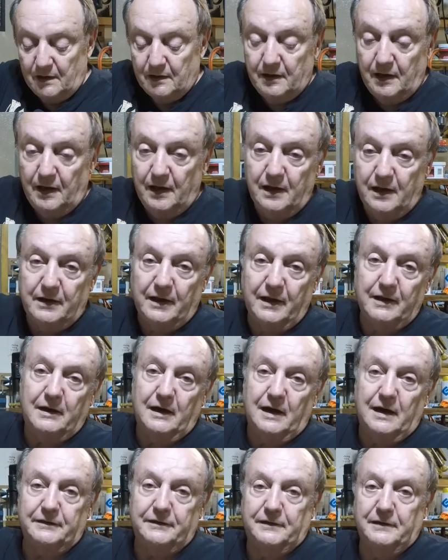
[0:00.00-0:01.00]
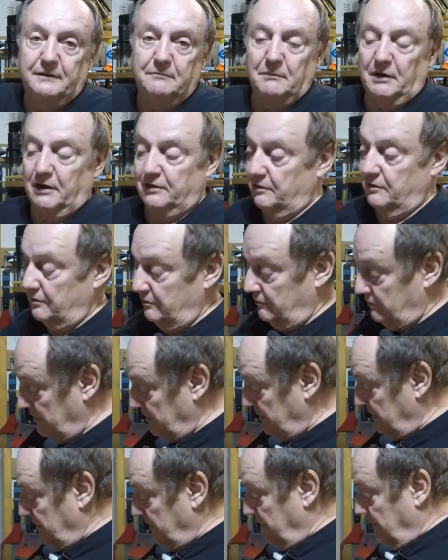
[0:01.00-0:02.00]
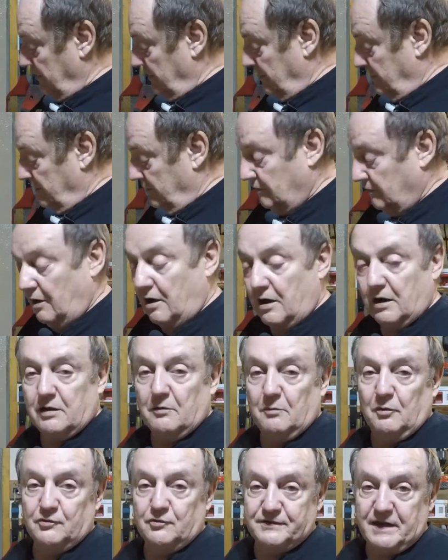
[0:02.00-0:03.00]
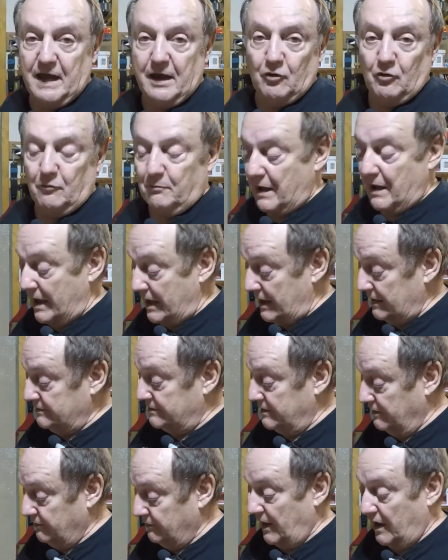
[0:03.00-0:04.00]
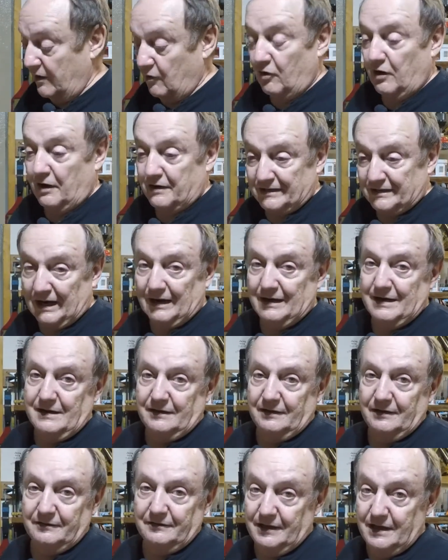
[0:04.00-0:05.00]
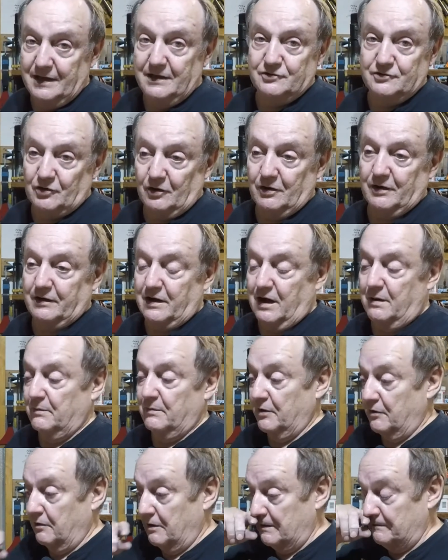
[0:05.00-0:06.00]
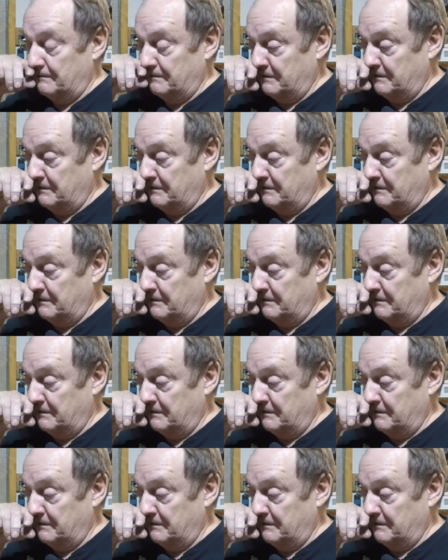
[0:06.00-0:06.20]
and I got my new lockable saddlebags that are tight. These aren't coming off.